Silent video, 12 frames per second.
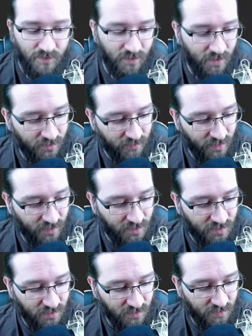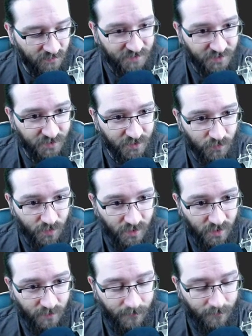get in the range of 0 to
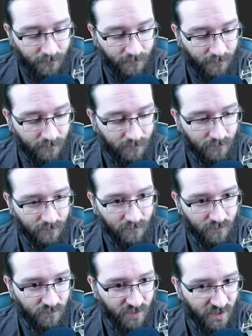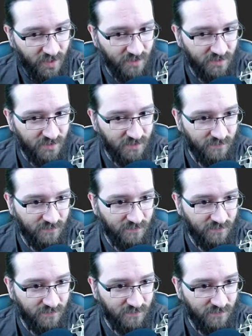1. Right?